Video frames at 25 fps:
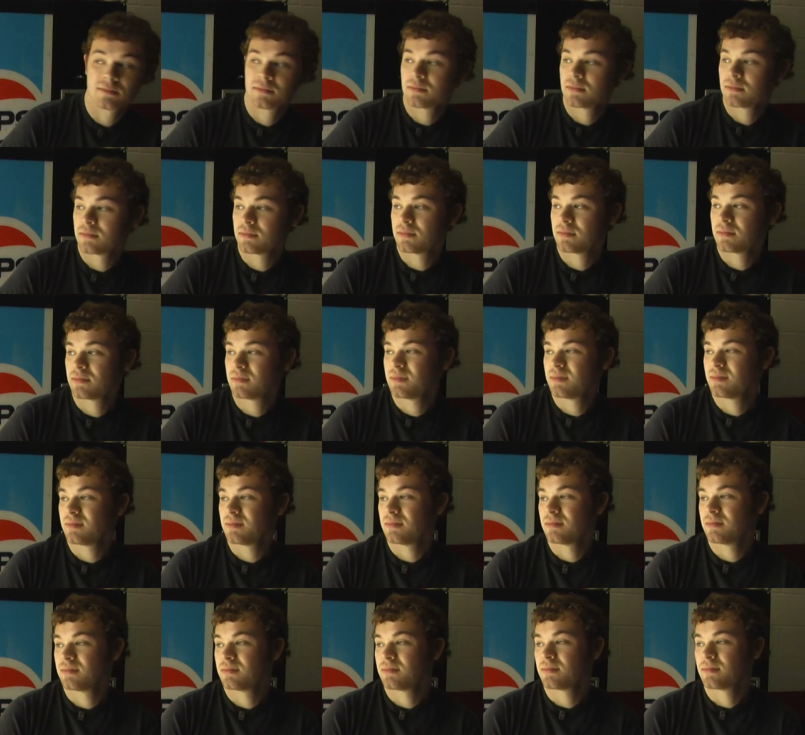
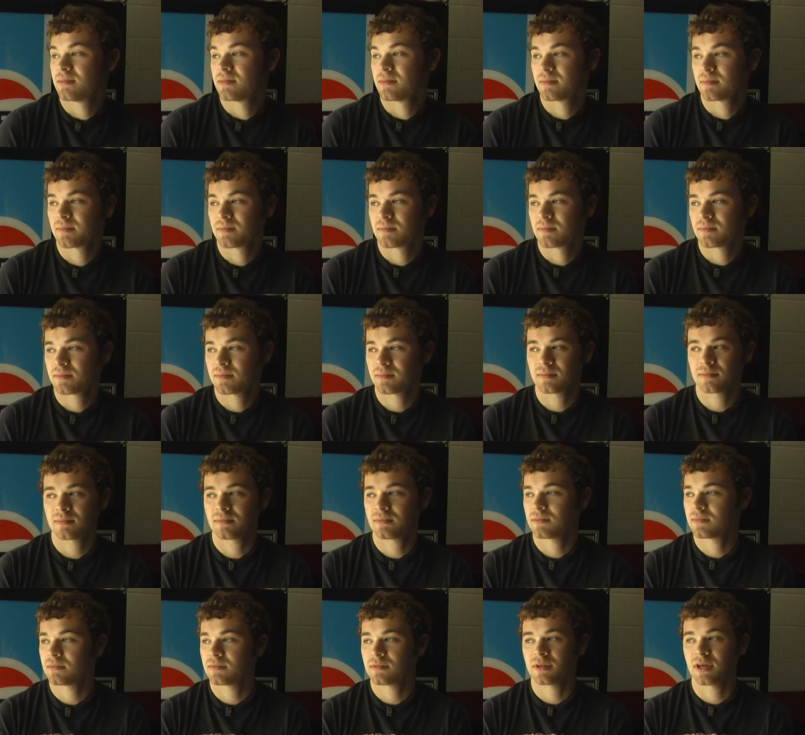
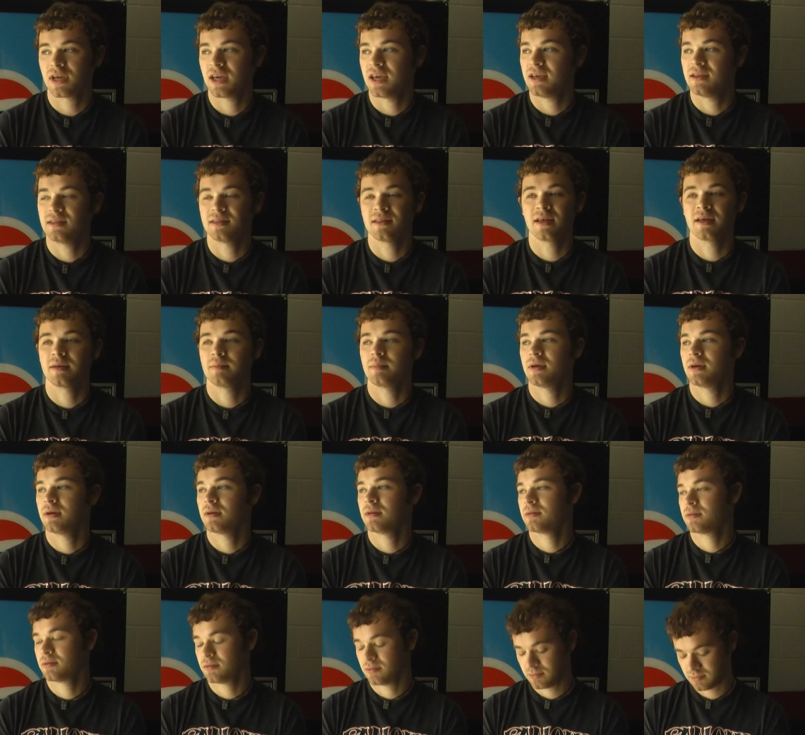
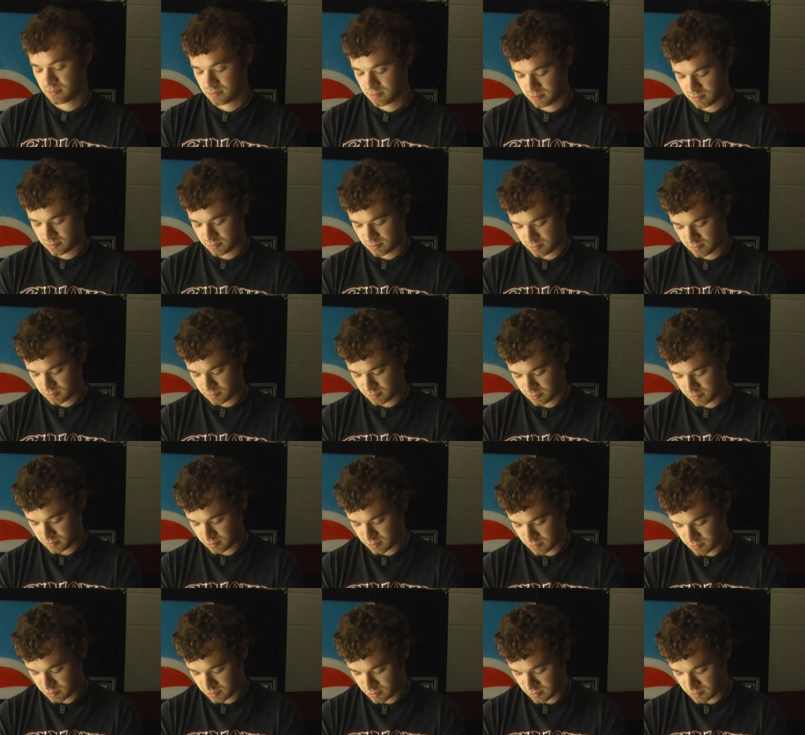No one is speaking in this clip.